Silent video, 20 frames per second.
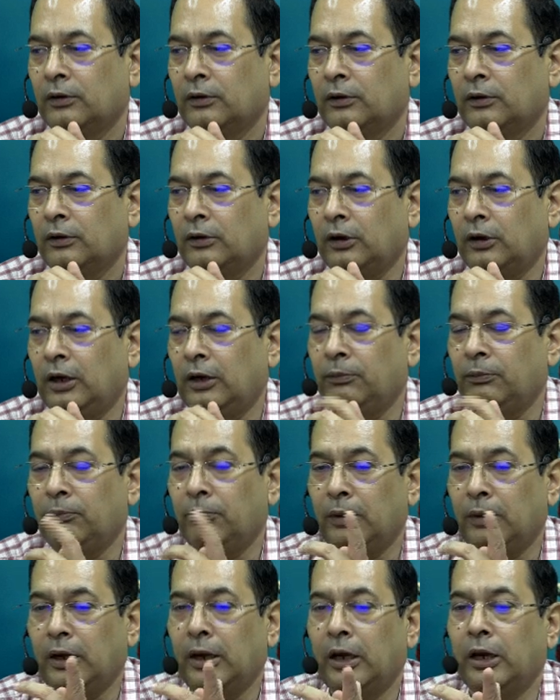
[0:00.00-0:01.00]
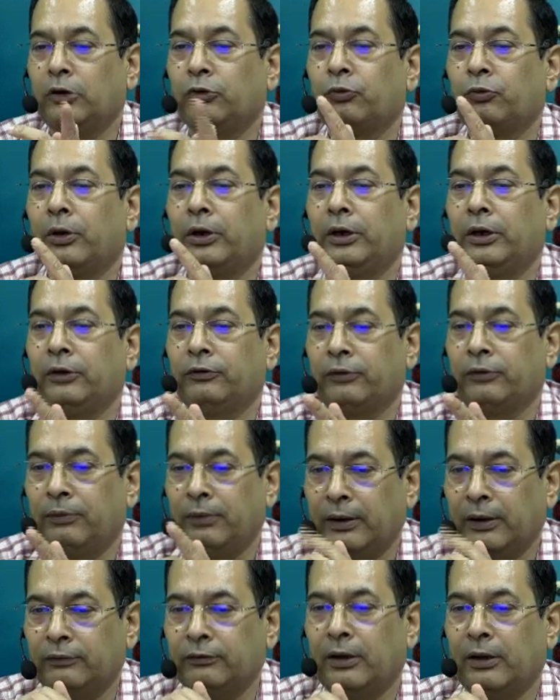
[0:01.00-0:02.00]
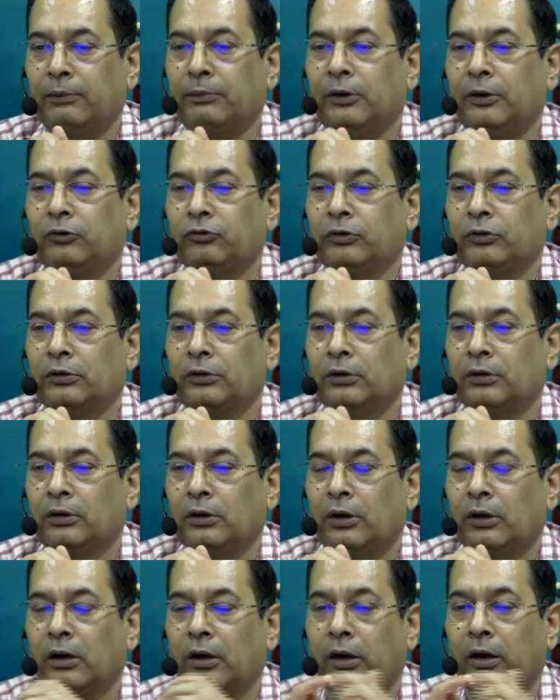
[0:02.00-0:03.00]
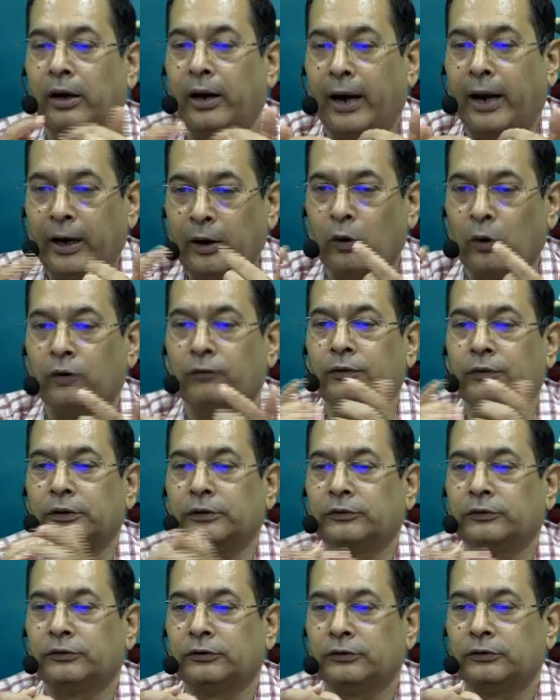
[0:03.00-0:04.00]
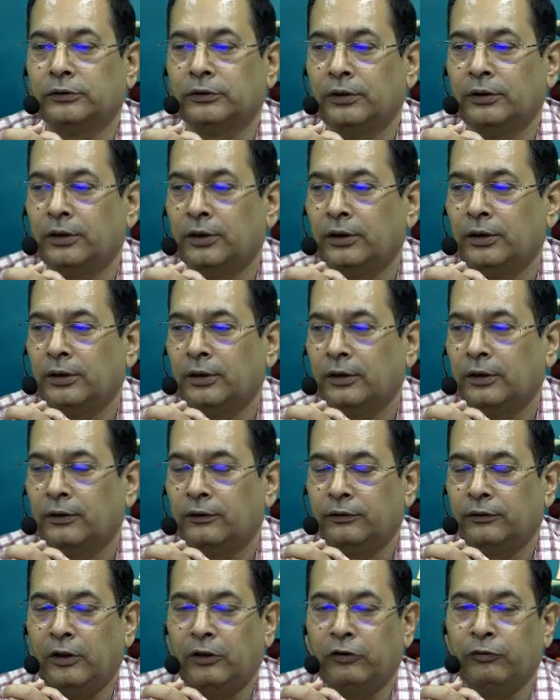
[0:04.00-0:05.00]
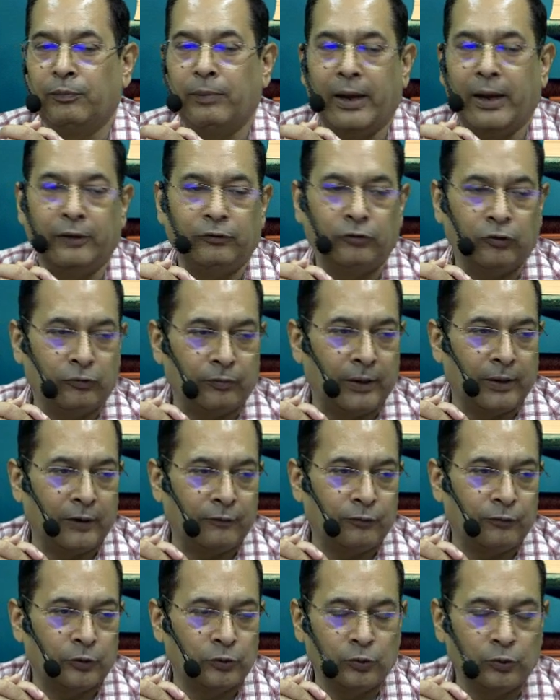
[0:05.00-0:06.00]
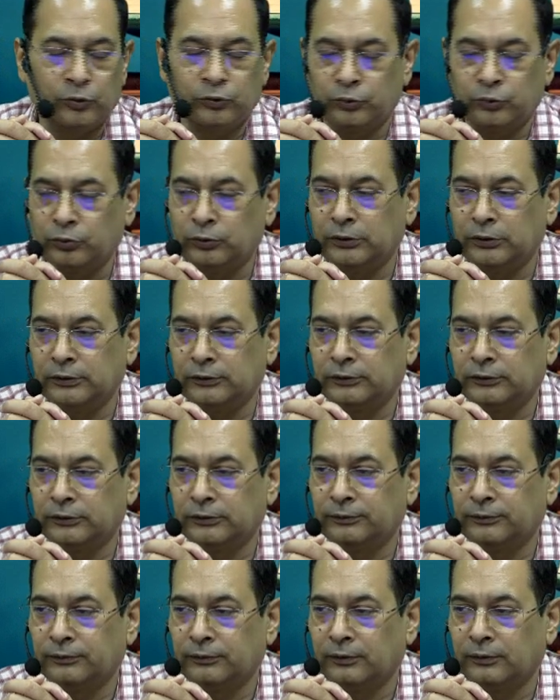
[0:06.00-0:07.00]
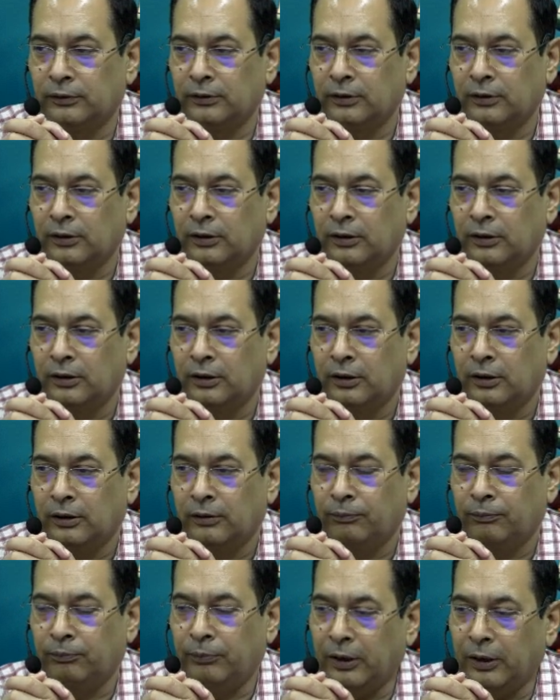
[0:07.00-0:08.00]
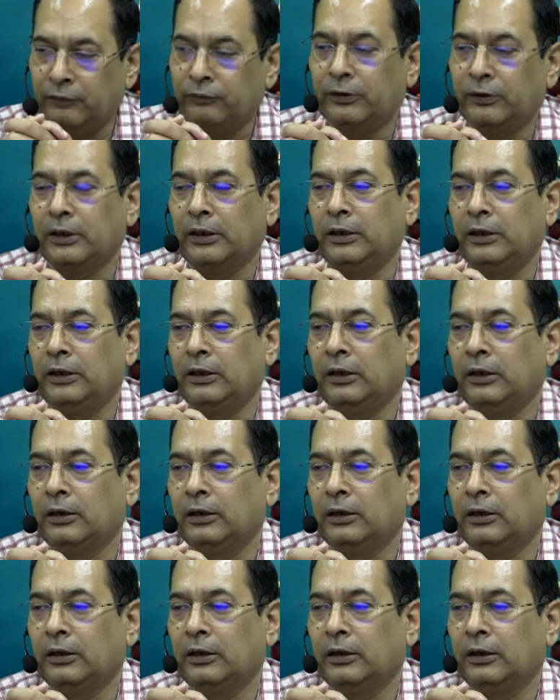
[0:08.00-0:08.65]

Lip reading: in May 27 examination and onwards. This batch is meant for those students. Basically,